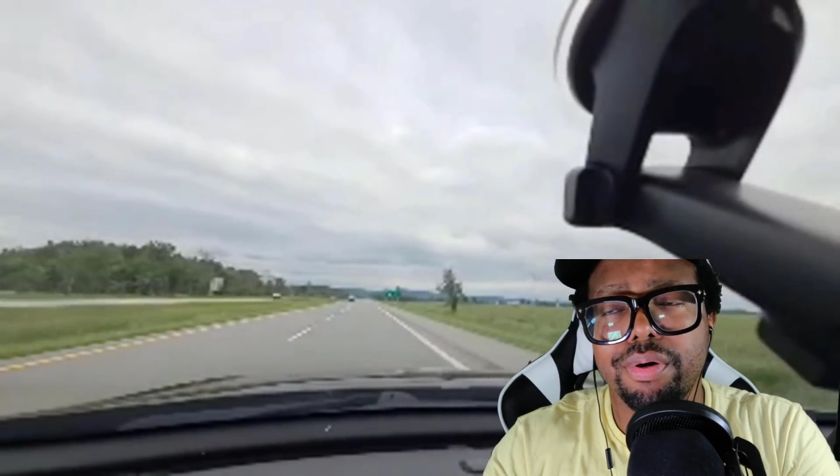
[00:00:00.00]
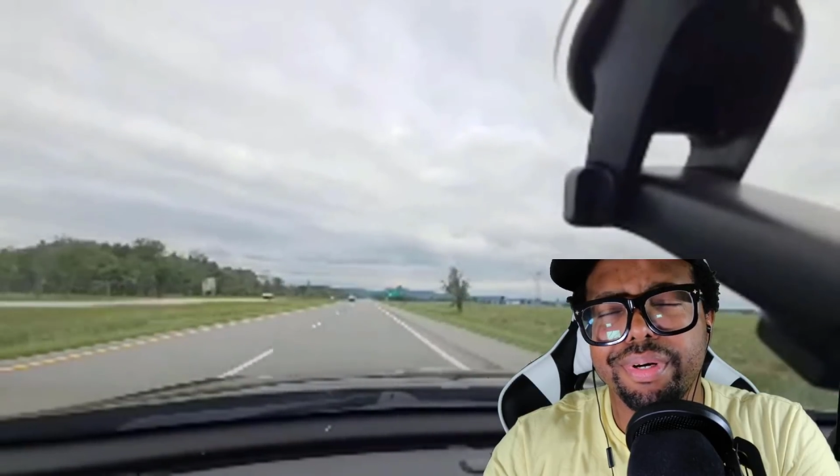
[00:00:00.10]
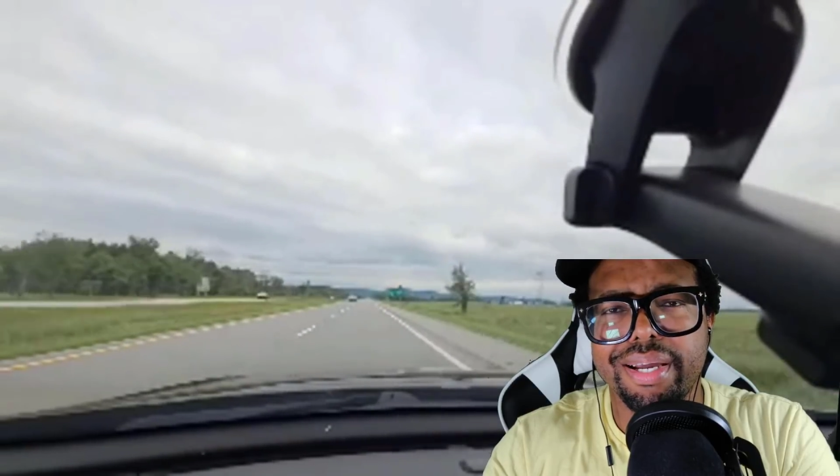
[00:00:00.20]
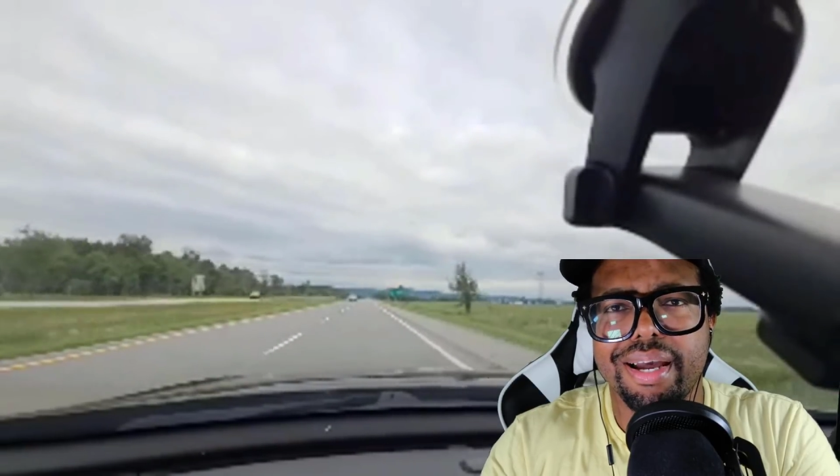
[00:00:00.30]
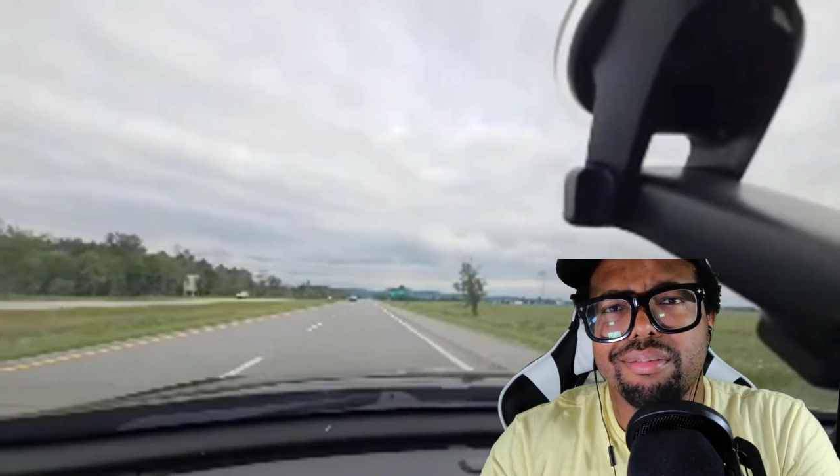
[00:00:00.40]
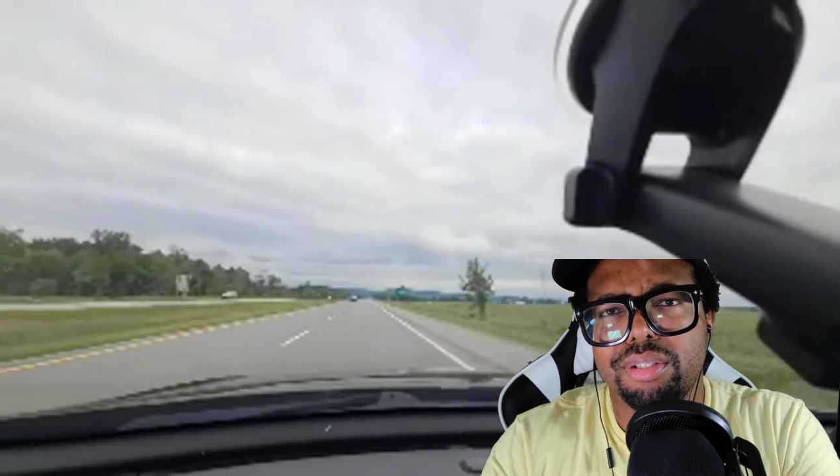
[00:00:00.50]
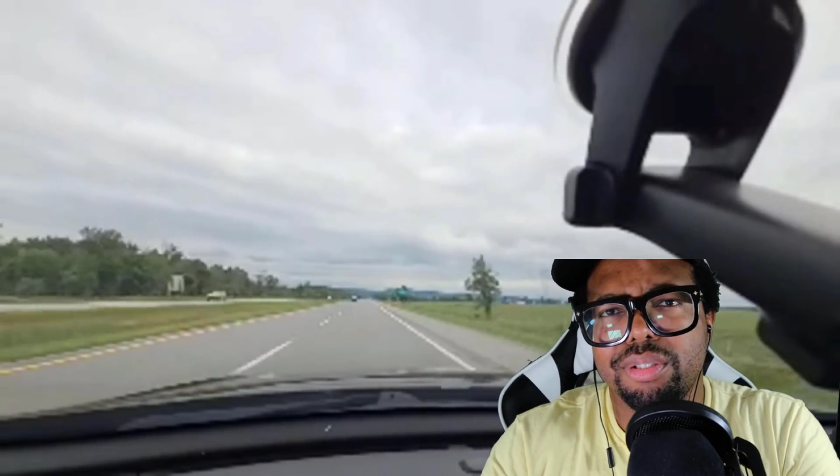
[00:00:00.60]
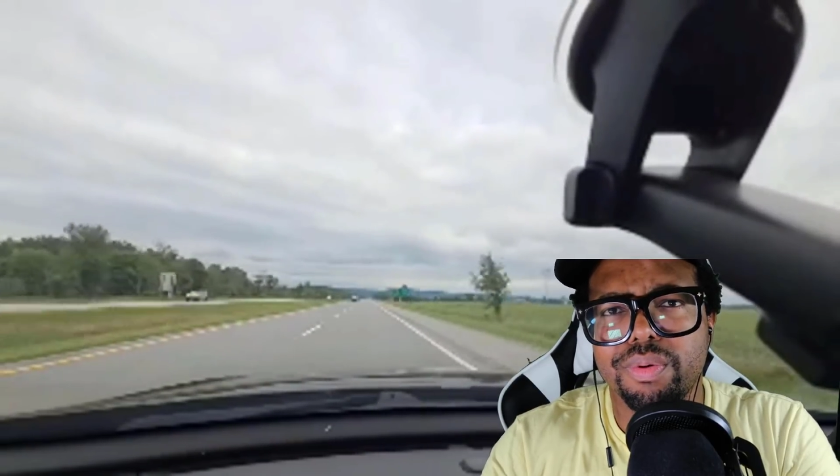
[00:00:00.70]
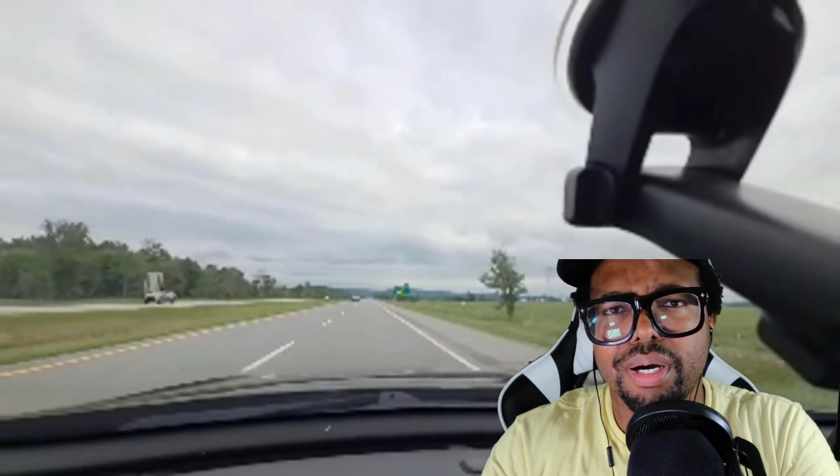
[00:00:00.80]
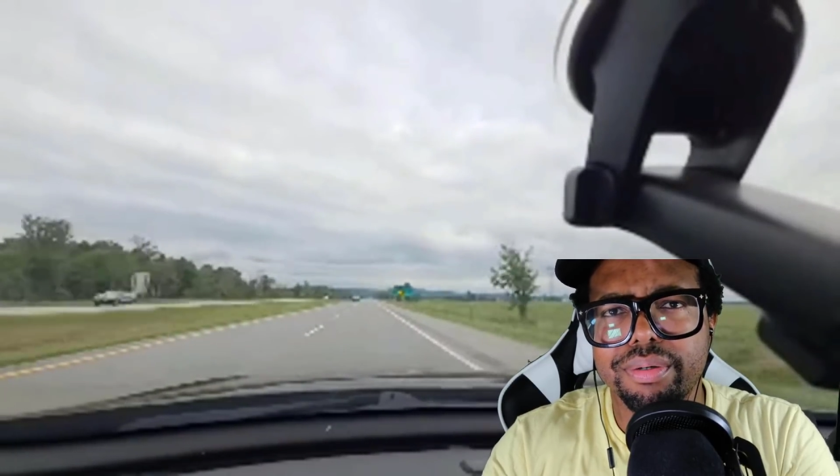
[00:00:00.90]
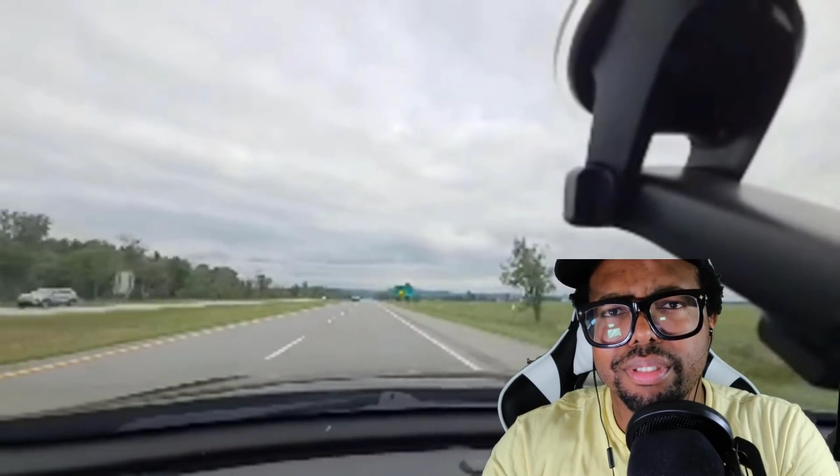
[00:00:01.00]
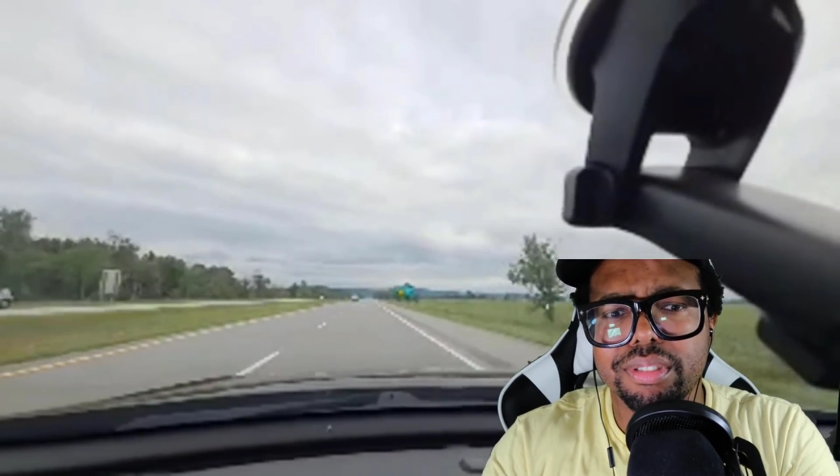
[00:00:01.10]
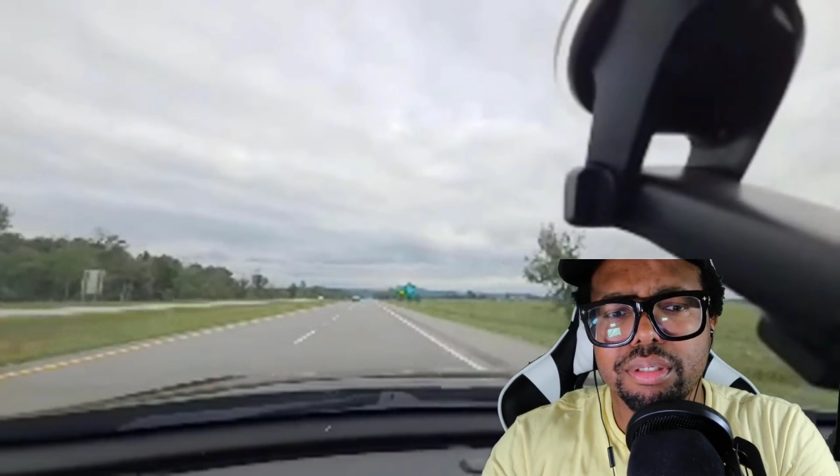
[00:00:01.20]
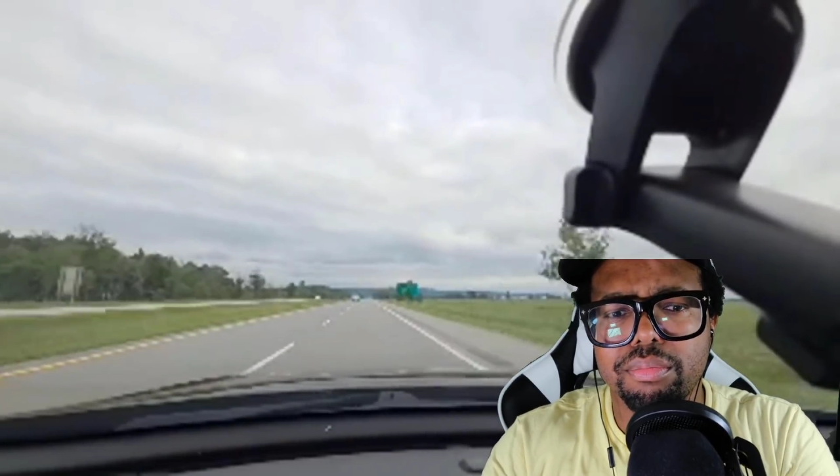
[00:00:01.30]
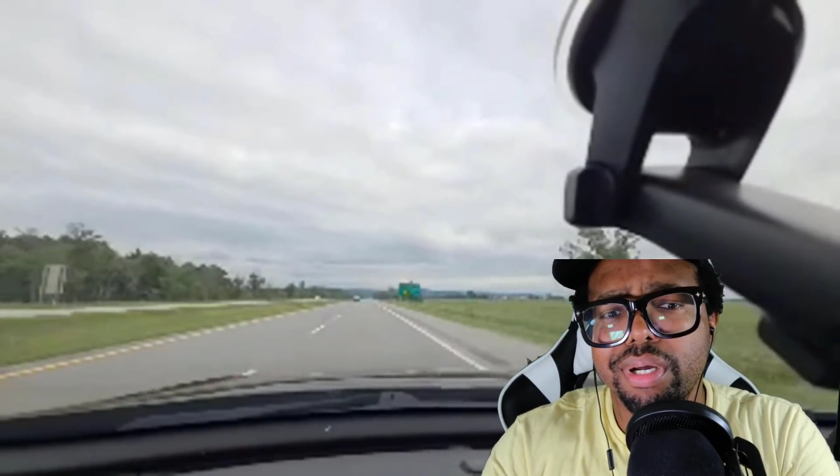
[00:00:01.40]
Hour and a half to 2
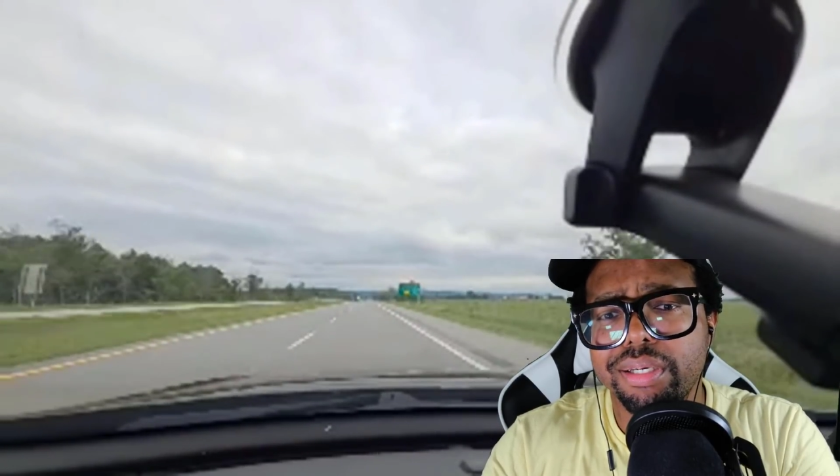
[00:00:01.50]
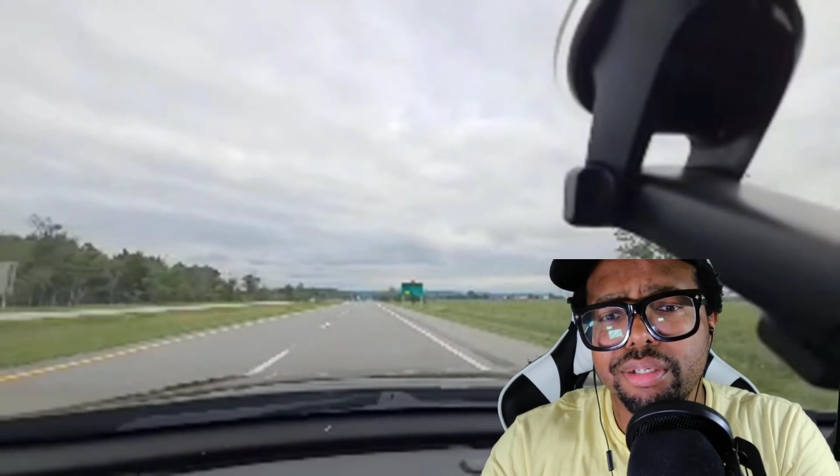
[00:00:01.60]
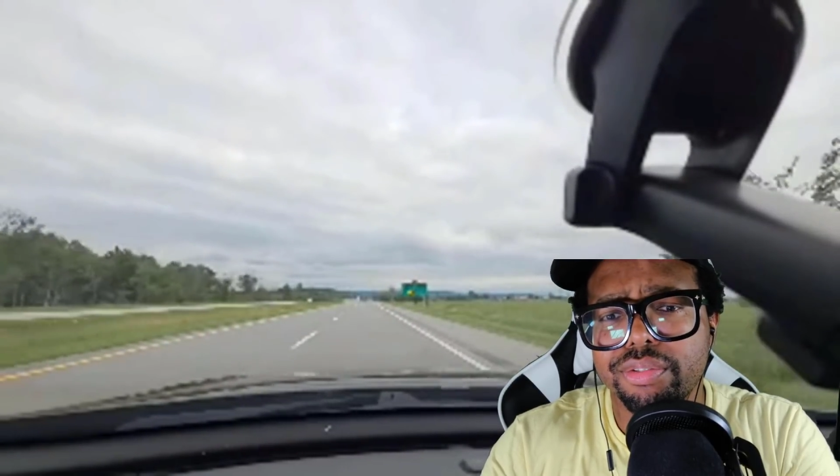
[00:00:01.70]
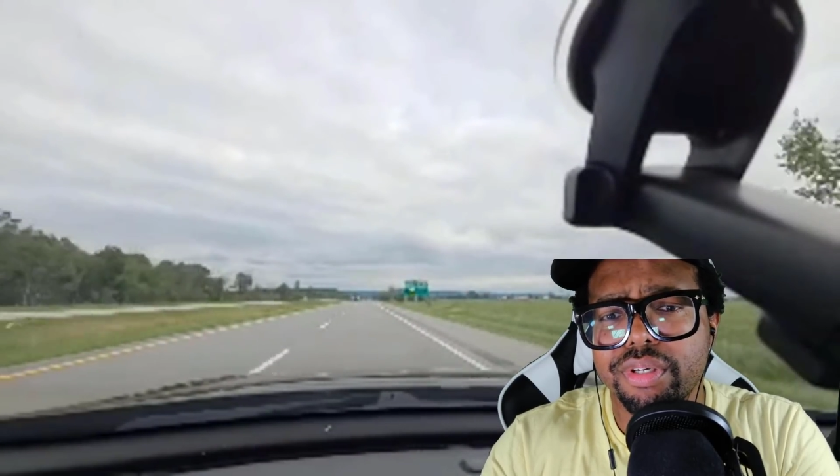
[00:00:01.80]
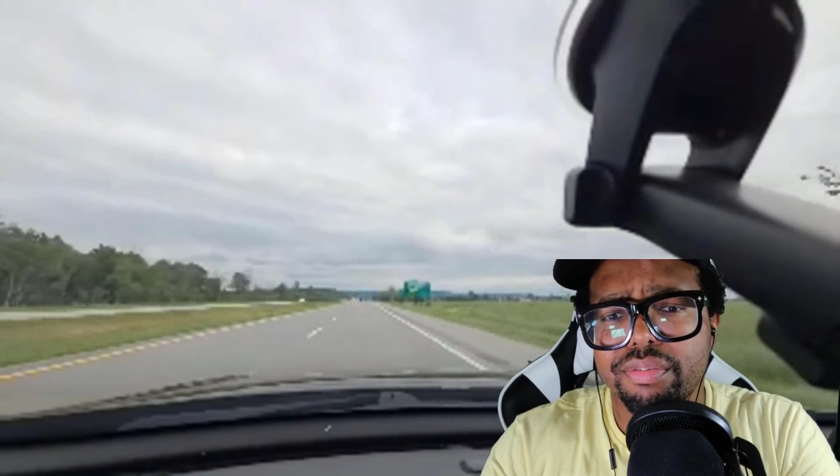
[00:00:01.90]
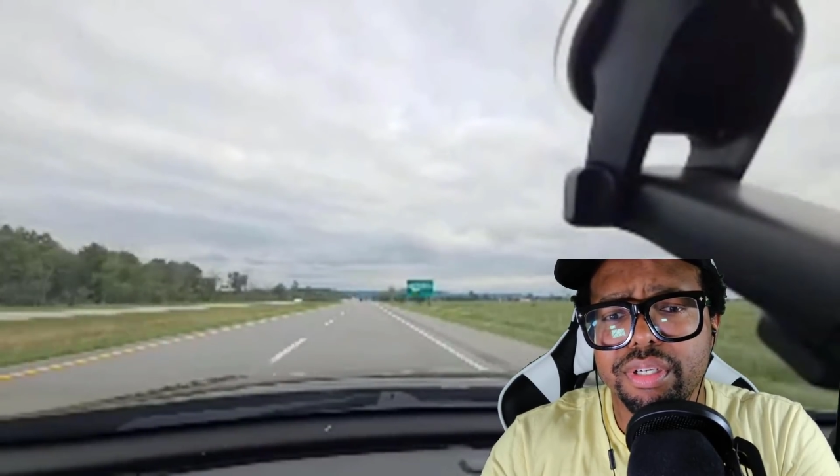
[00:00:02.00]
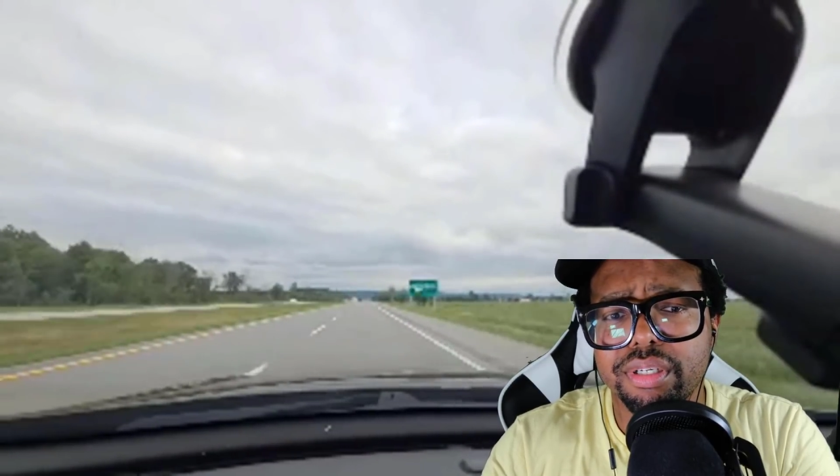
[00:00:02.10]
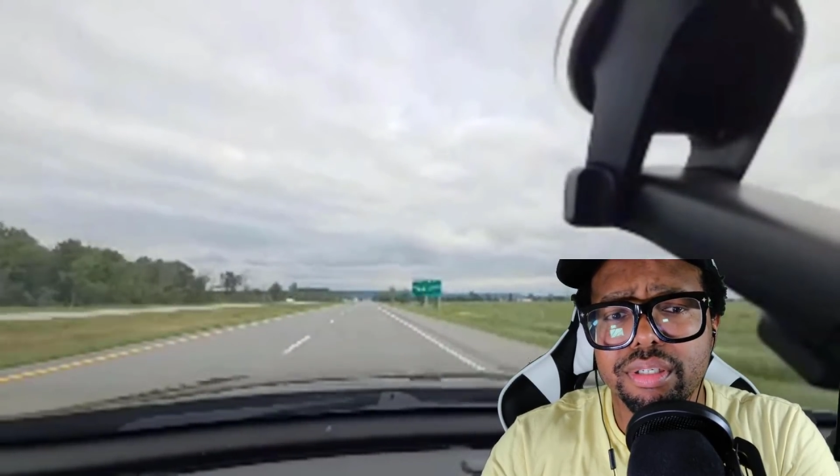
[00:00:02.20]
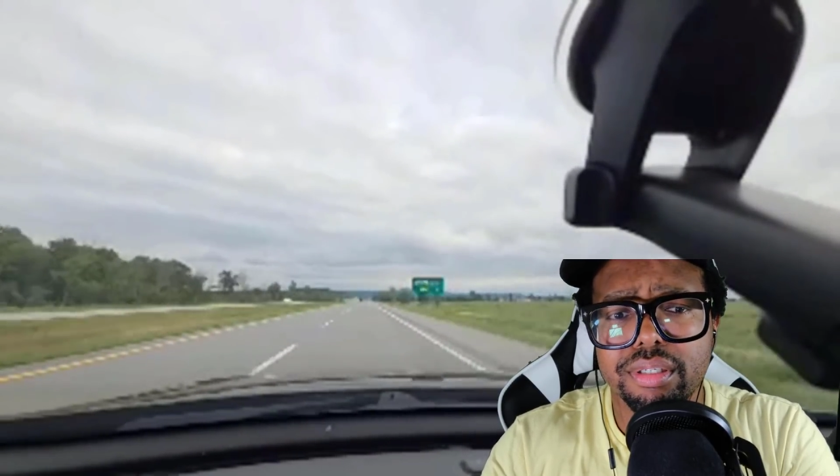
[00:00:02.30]
hours, depending on traffic.